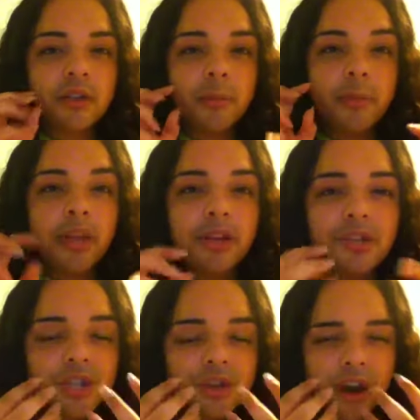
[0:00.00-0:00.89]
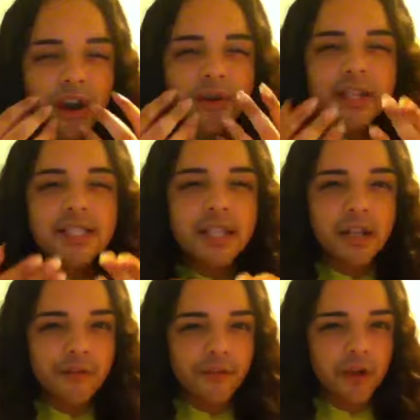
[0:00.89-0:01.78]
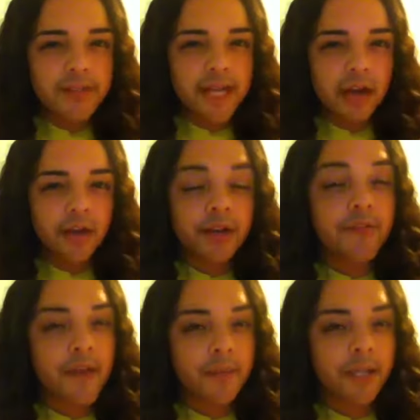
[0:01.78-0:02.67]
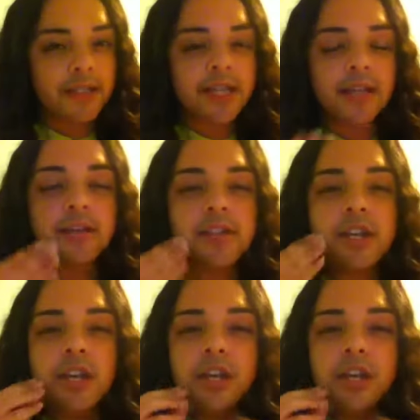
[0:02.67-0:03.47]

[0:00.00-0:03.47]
appear to grow until it falls out, if that makes sense.